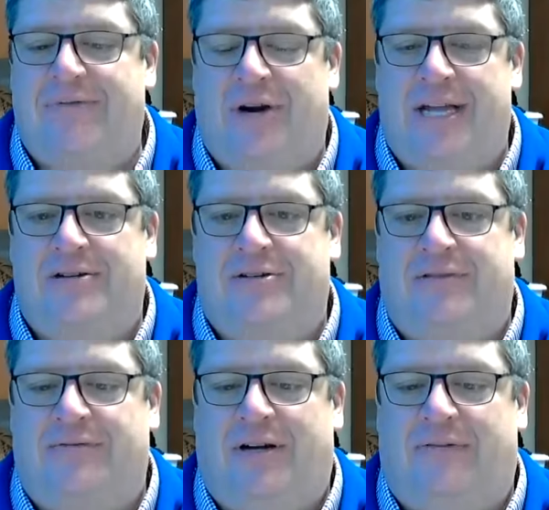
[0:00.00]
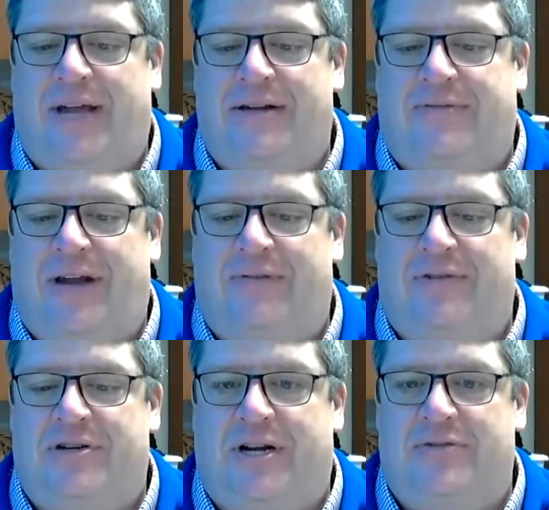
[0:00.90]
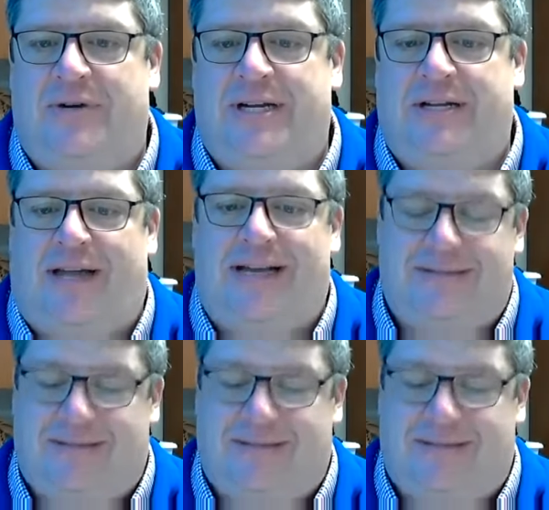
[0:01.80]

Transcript: range of average graduating class.